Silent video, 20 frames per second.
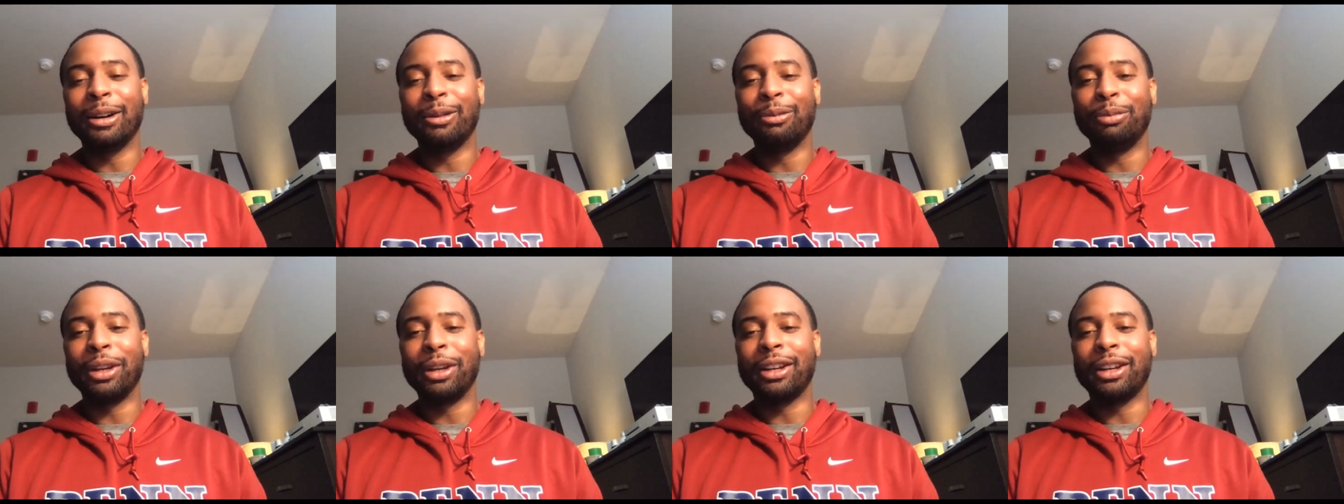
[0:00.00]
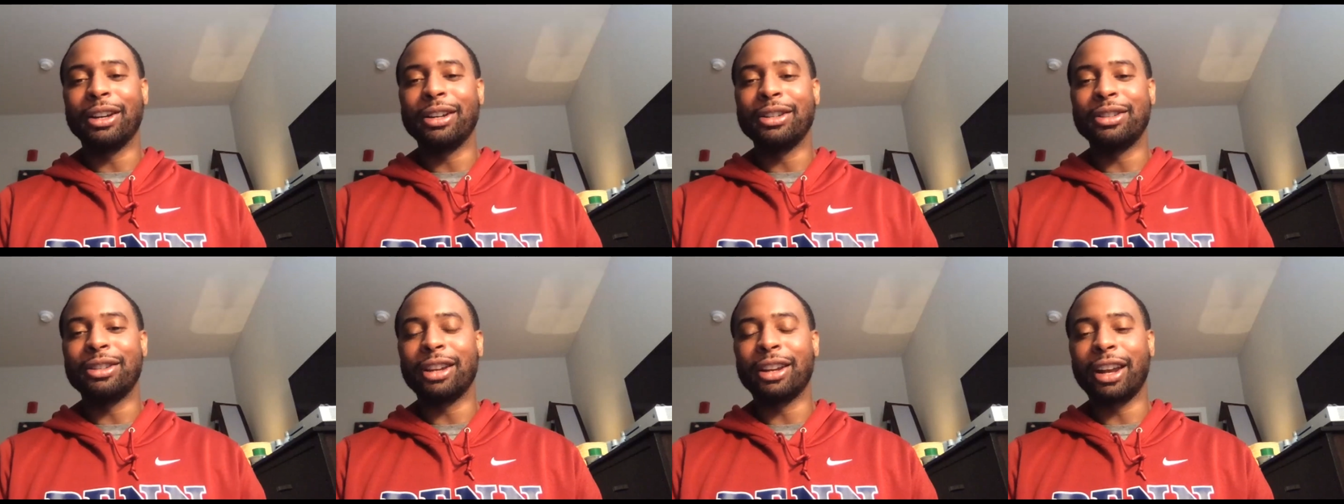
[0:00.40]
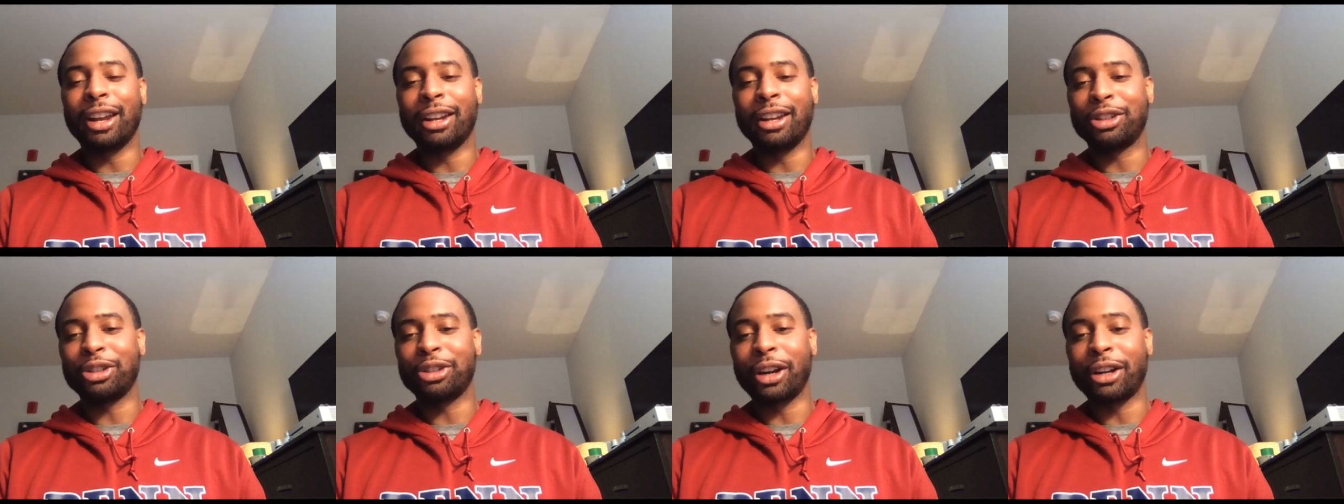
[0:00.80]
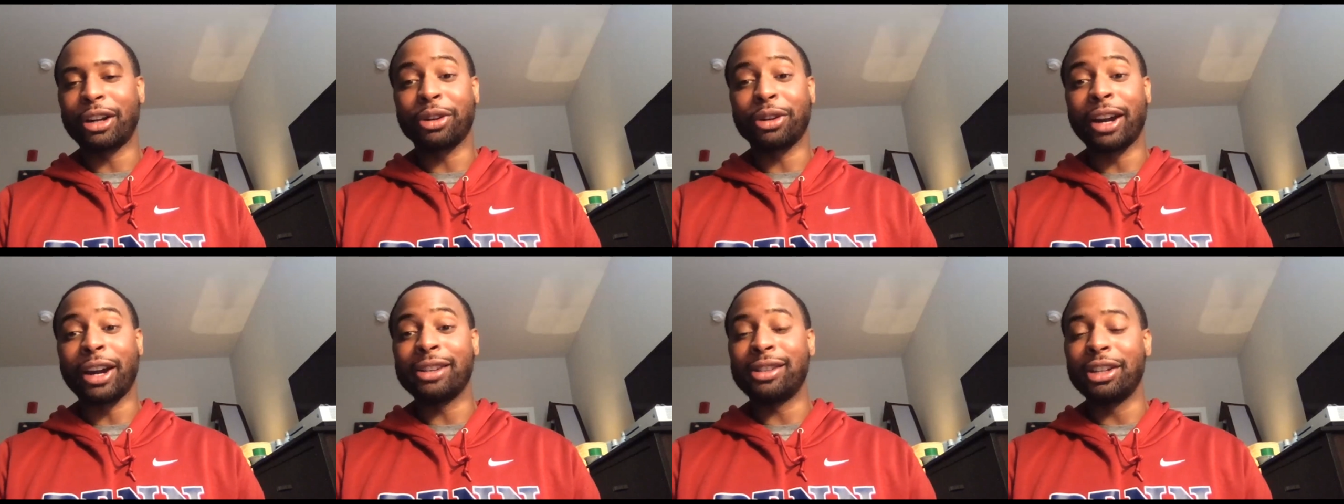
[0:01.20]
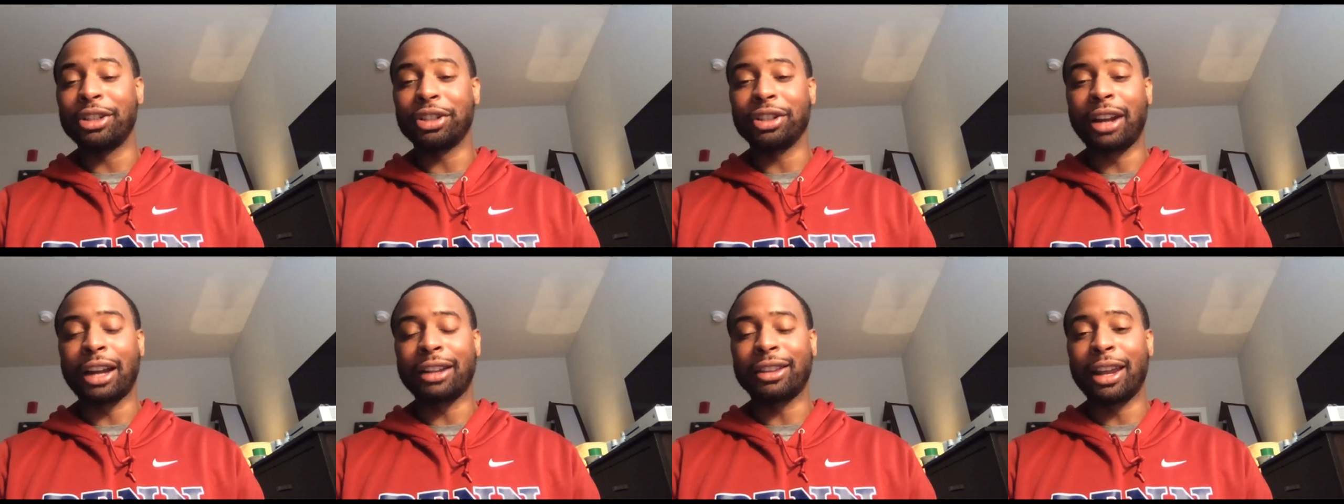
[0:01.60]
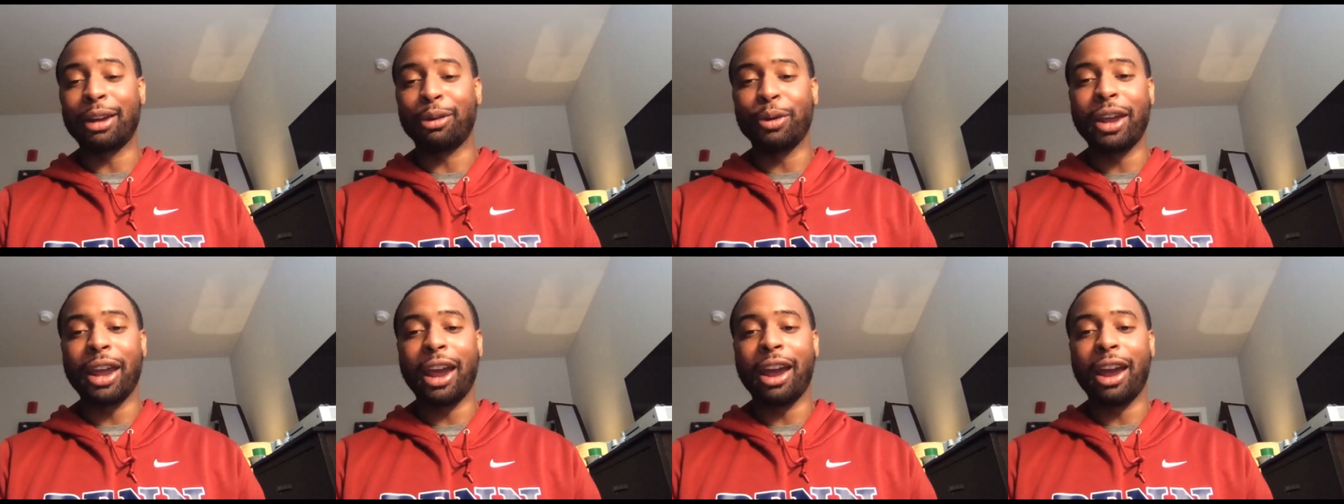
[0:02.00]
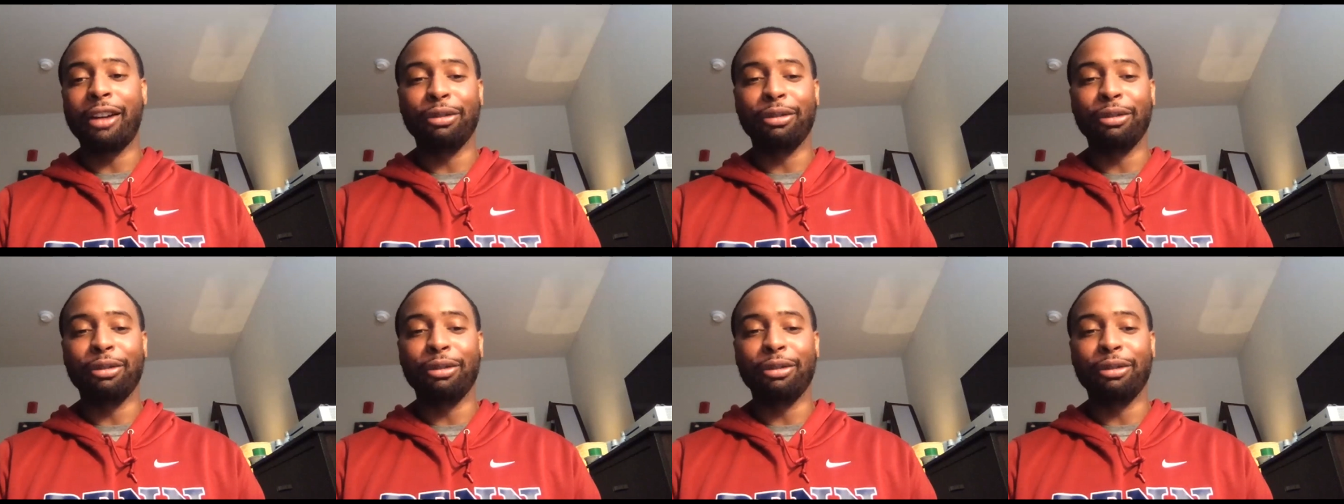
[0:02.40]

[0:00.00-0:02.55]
because in transition, I think we have,